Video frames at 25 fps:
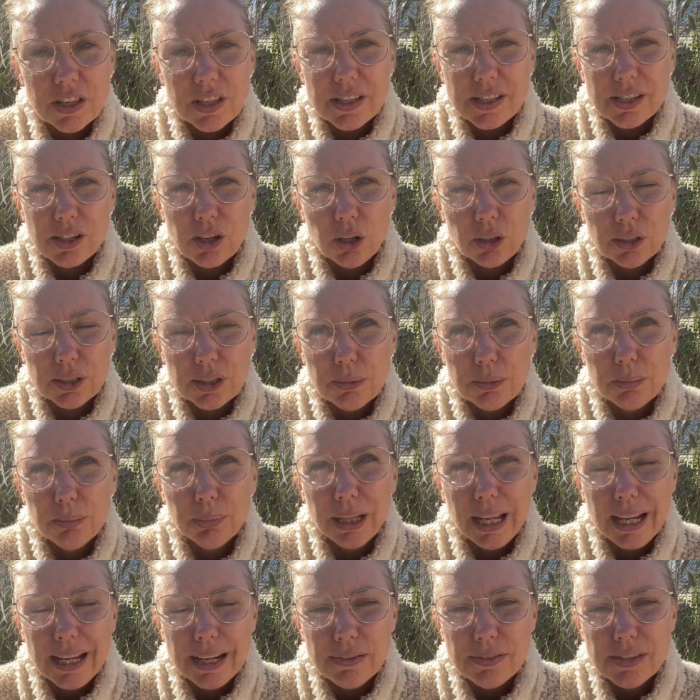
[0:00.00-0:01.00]
this
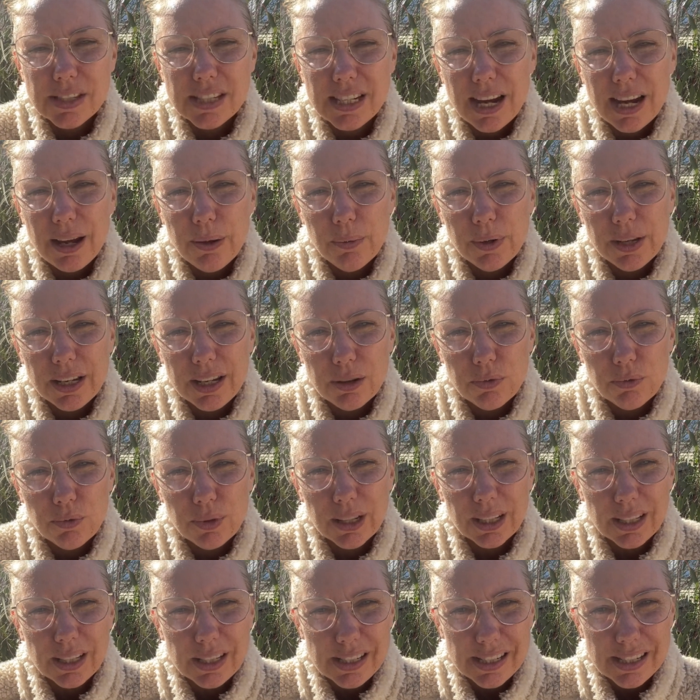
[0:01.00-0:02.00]
contemplative state, we can
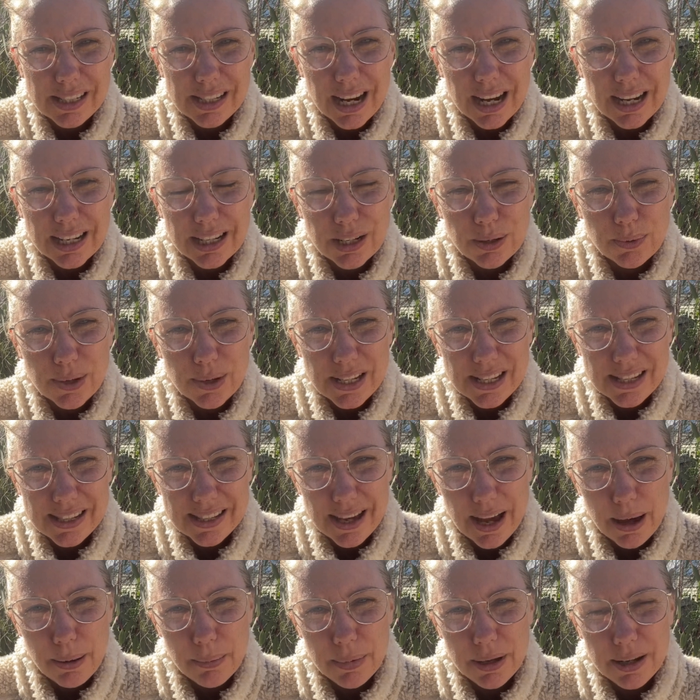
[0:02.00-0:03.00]
really start to
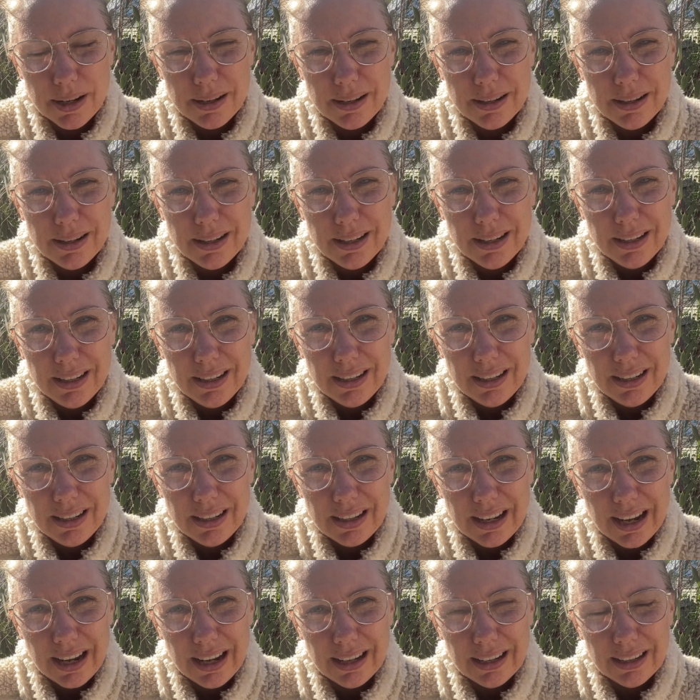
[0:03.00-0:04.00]
examine
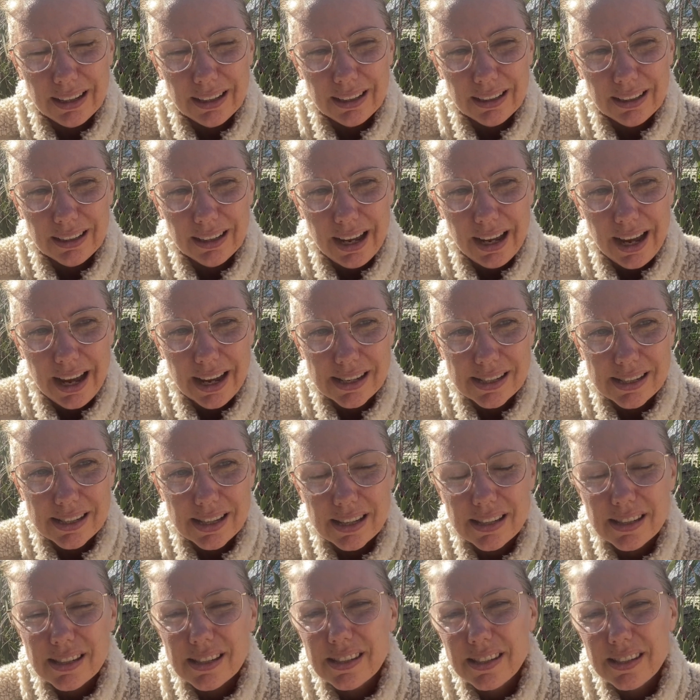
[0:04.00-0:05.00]
uh, our
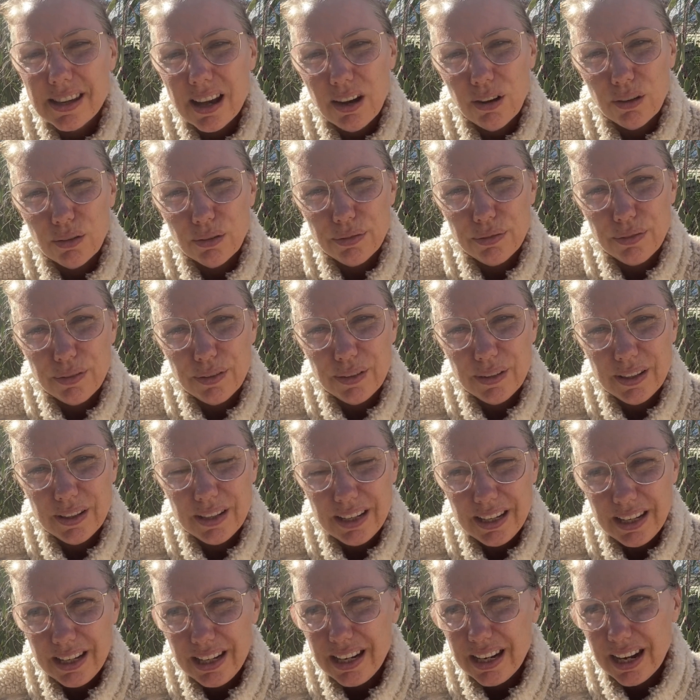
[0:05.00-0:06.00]
sense of self
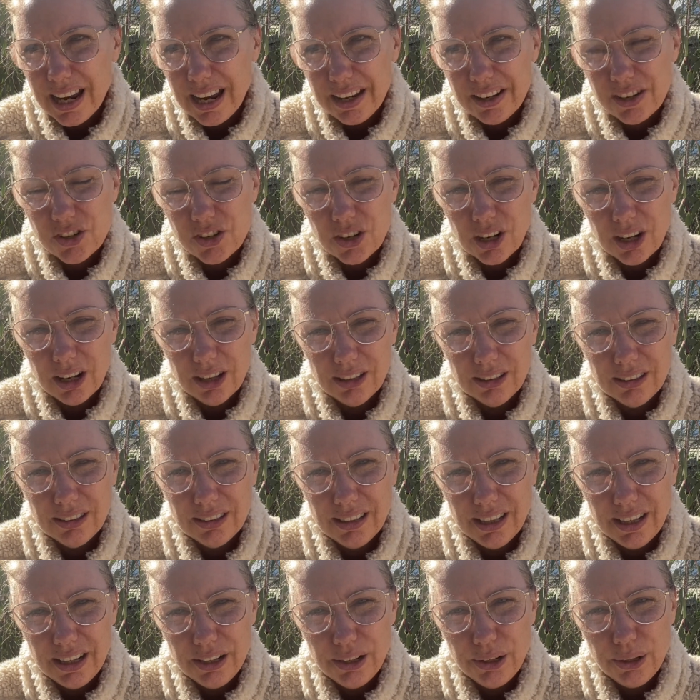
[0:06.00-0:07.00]
in nature
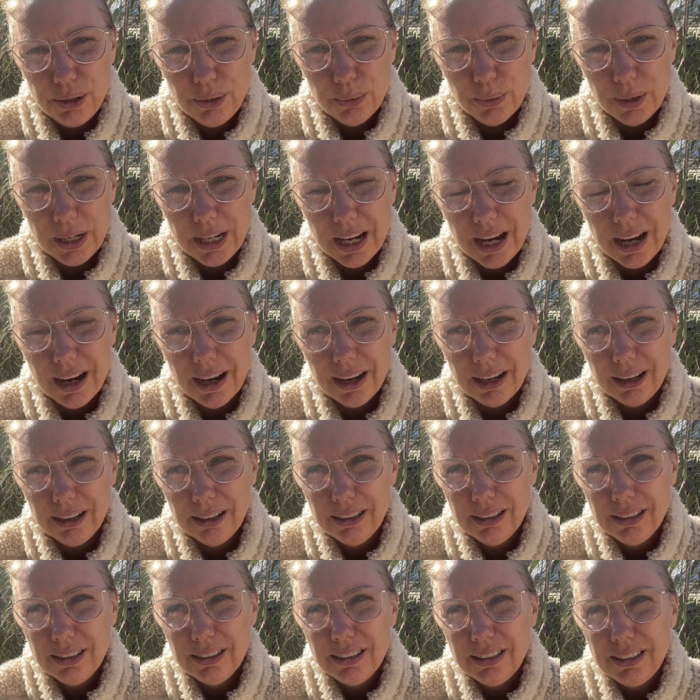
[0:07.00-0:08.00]
and who we are
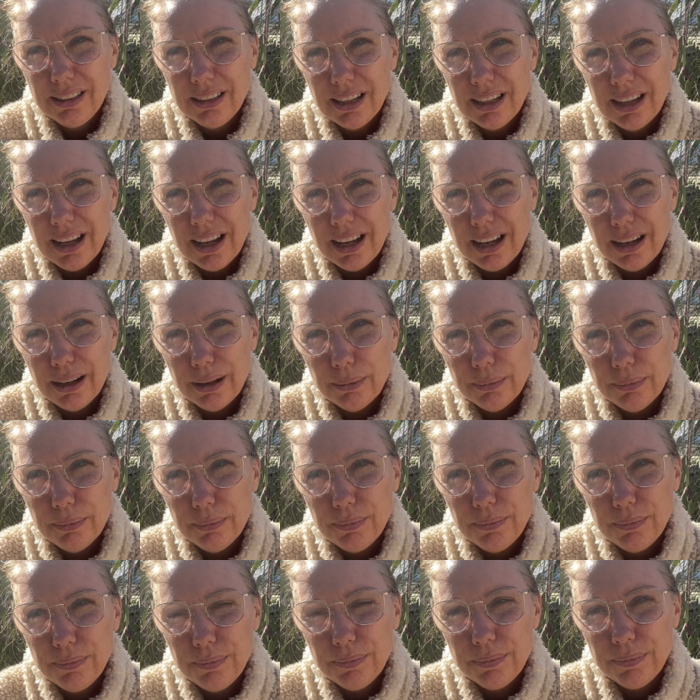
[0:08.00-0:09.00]

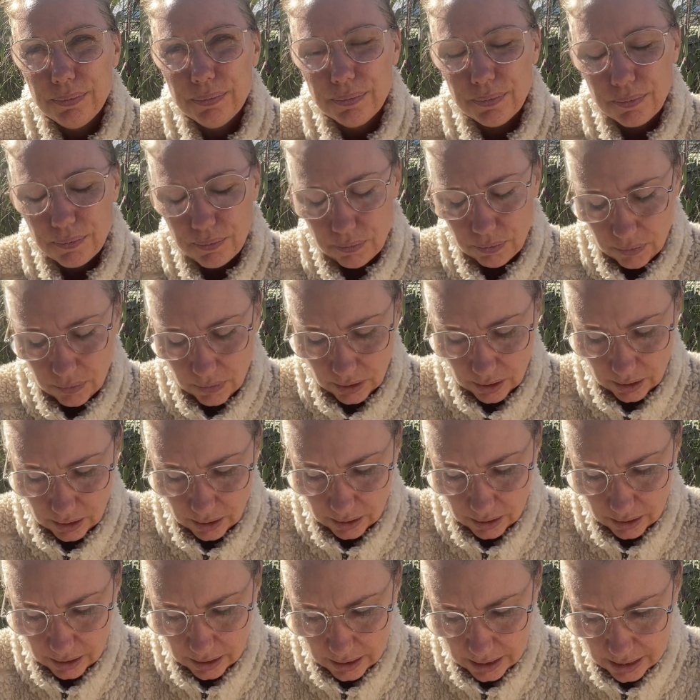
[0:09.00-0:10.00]
um,
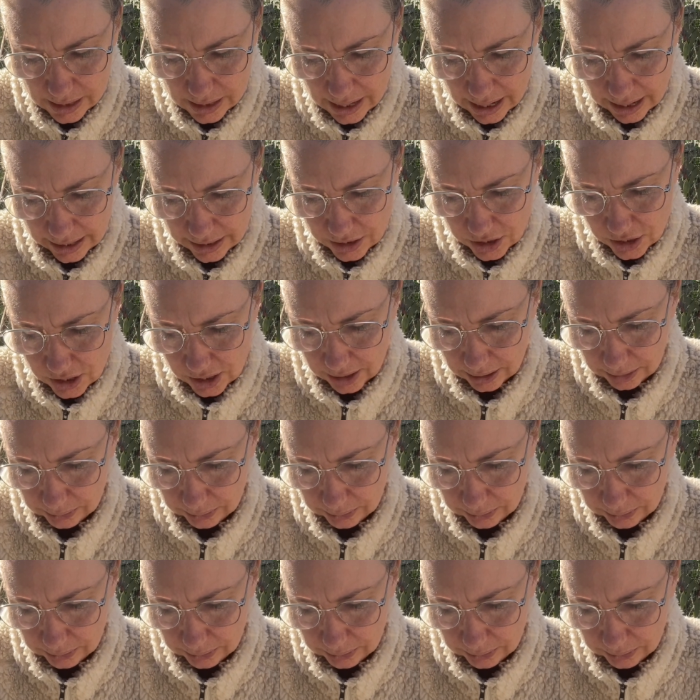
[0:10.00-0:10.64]
in nature.